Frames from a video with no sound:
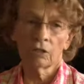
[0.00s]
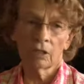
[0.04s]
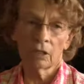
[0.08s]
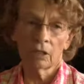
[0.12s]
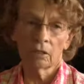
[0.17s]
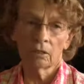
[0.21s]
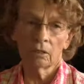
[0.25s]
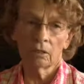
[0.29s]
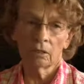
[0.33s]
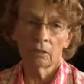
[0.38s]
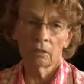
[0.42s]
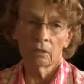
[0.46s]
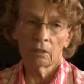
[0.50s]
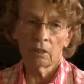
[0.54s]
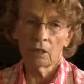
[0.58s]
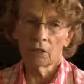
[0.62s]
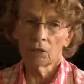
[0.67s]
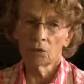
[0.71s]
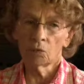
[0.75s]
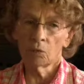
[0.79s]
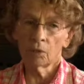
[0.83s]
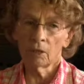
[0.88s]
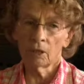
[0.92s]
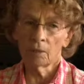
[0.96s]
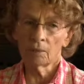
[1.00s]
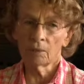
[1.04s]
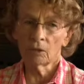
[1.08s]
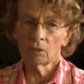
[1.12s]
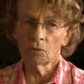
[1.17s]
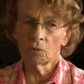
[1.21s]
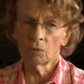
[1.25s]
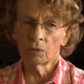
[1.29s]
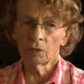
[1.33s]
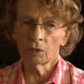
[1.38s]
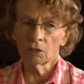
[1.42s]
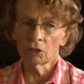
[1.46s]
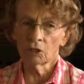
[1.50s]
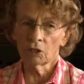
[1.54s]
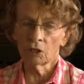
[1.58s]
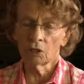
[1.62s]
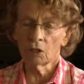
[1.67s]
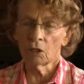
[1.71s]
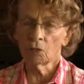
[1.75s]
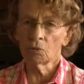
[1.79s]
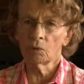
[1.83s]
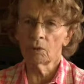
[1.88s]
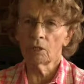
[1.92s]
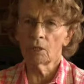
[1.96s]
said I could wheel him in the wheelchair.
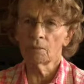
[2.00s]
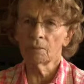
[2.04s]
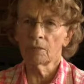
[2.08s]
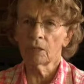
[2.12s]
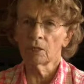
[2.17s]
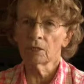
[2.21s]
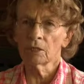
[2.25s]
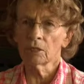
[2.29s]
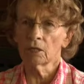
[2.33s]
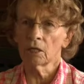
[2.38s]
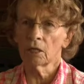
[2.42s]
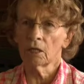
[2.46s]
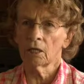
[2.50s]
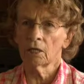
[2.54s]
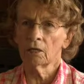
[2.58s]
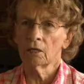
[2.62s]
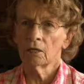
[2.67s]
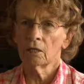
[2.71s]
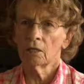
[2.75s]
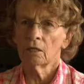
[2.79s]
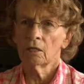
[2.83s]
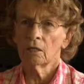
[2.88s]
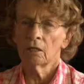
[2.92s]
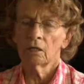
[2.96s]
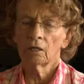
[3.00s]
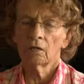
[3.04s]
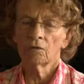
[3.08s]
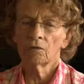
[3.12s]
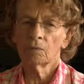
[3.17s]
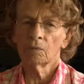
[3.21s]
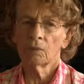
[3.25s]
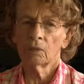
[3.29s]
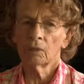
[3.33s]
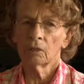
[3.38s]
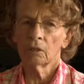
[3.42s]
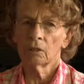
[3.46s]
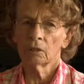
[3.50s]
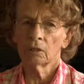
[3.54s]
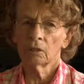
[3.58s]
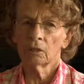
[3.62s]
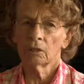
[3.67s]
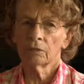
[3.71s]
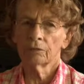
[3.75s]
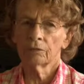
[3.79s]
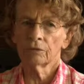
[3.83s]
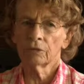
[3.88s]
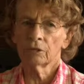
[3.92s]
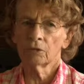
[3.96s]
I'd wheel him outside of the park,
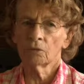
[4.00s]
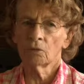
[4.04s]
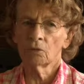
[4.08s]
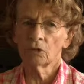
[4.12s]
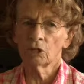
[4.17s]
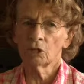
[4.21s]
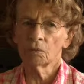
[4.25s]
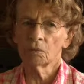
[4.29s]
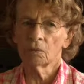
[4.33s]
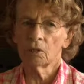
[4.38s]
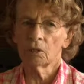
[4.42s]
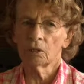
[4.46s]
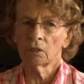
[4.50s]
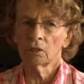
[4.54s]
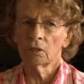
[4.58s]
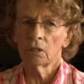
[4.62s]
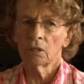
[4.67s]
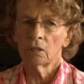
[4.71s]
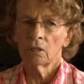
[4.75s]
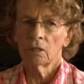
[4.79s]
of the orchard park,